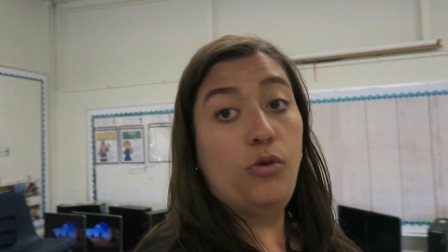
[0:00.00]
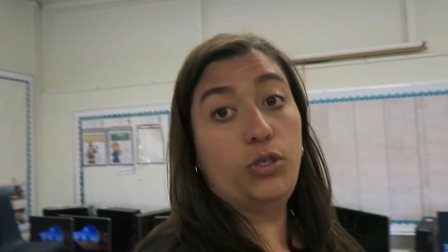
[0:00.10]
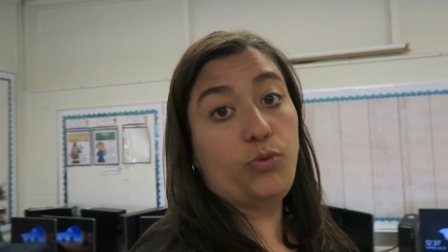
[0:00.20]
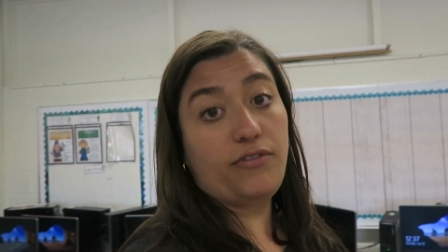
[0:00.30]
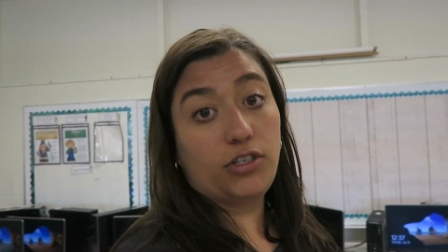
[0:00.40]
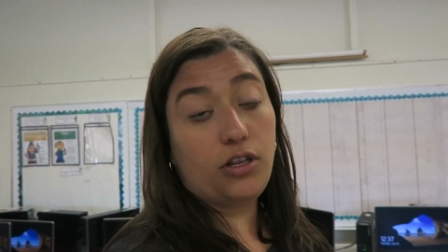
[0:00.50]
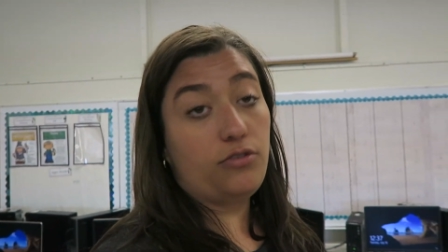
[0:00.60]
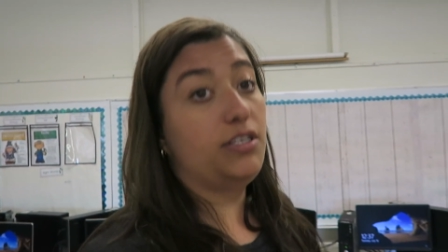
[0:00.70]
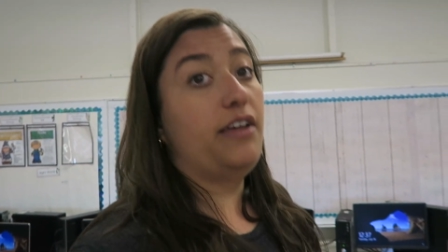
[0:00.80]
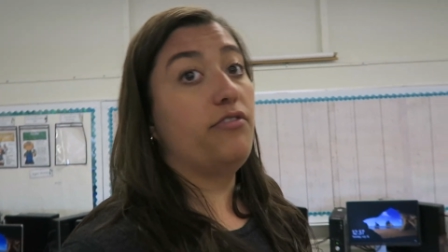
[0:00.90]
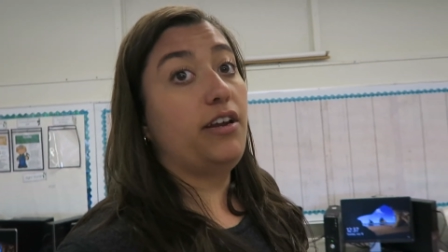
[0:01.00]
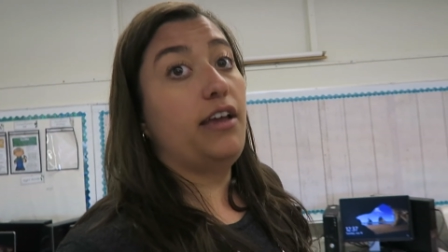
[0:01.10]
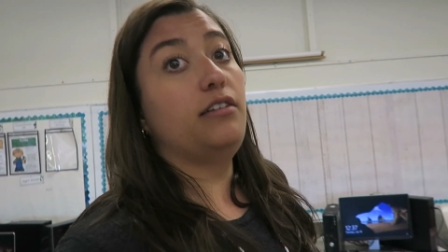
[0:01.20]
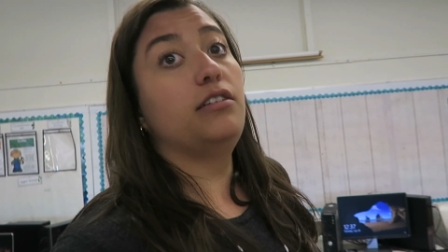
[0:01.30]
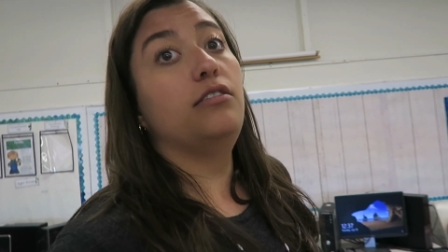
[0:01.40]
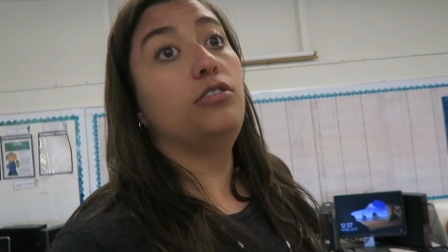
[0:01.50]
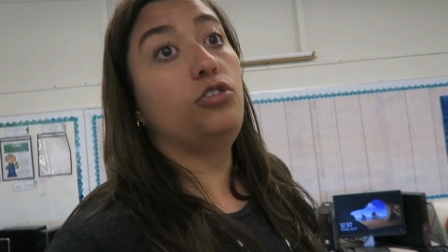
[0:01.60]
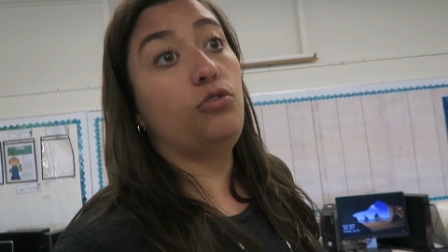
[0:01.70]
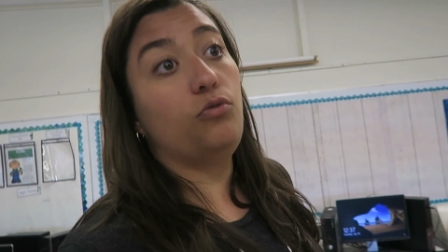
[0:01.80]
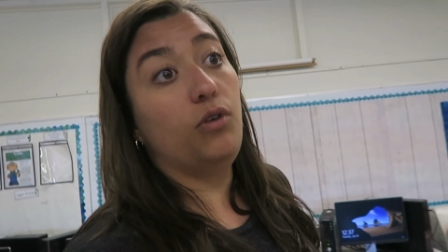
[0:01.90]
which we have to close it every night
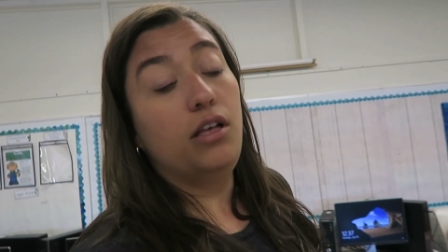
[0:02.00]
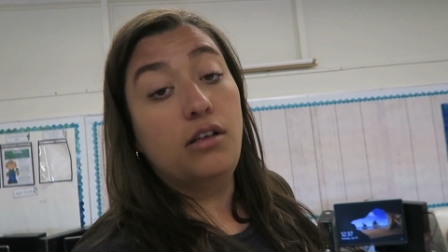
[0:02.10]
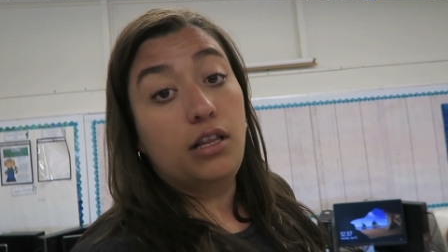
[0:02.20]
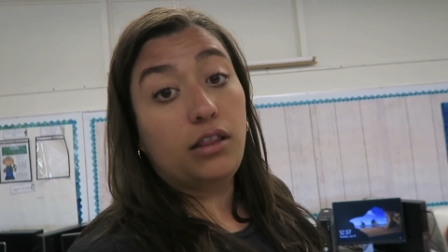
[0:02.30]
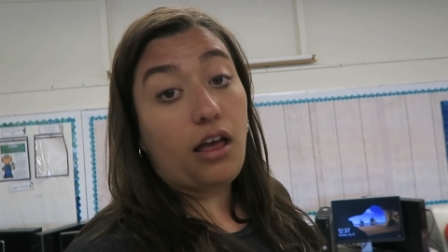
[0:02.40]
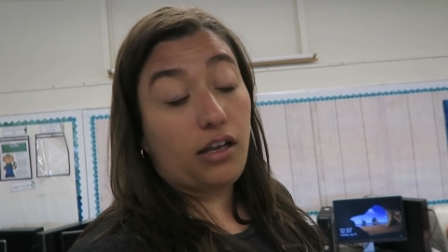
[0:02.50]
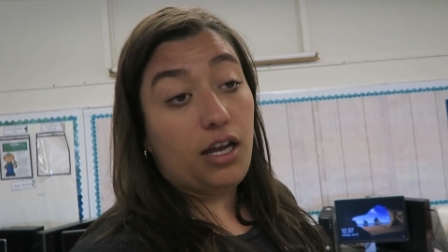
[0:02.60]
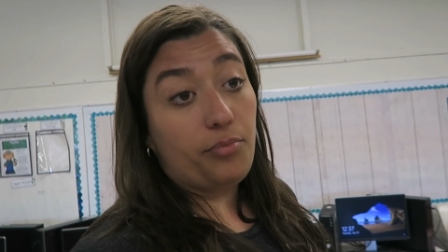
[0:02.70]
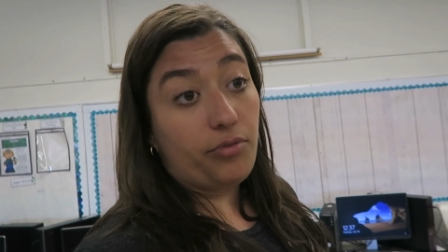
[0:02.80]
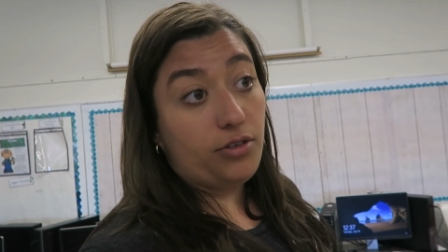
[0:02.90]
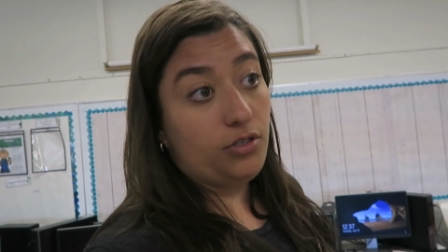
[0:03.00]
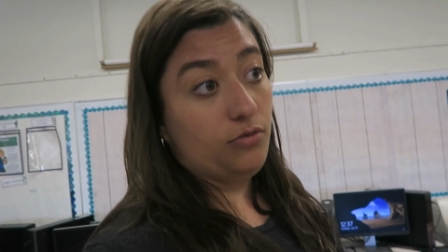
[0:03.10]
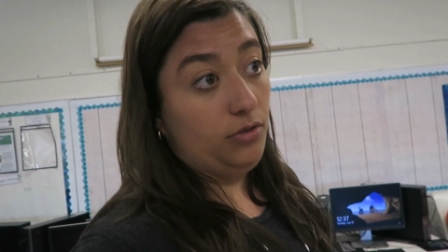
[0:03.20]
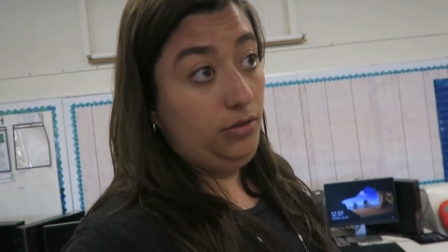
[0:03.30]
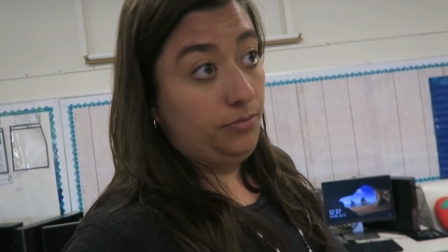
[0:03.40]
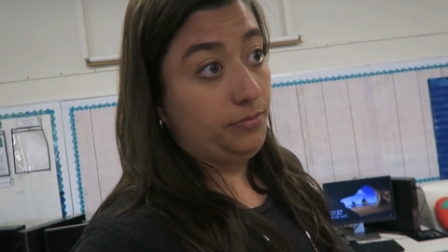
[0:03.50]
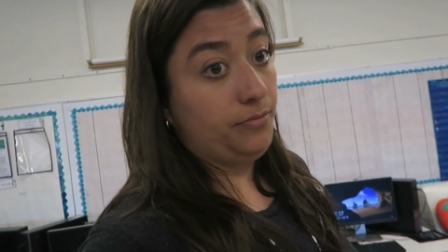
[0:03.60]
to lock up the school.